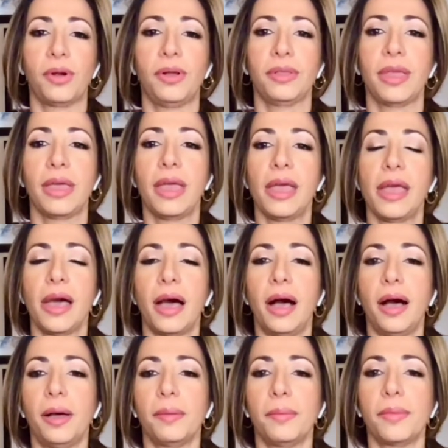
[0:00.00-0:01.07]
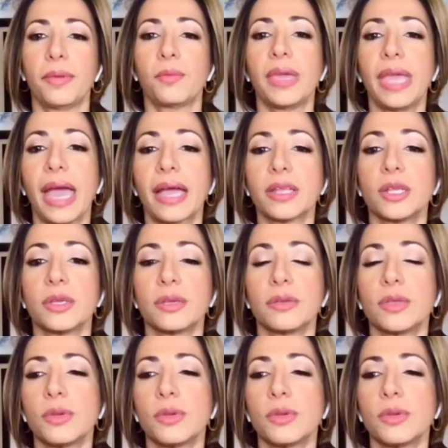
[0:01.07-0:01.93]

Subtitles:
world. We had